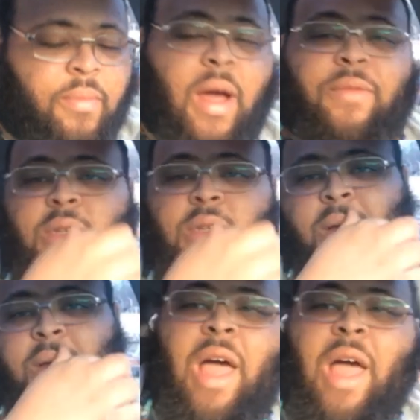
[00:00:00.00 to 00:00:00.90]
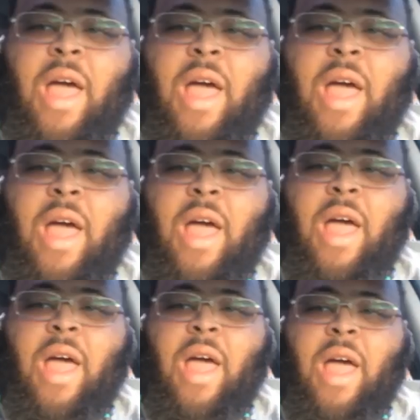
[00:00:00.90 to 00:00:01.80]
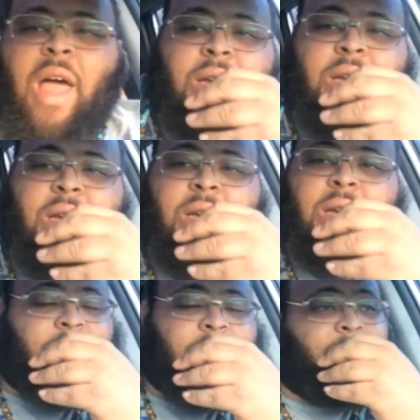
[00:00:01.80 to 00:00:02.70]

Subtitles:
prophecy, man. Hey, life is changing.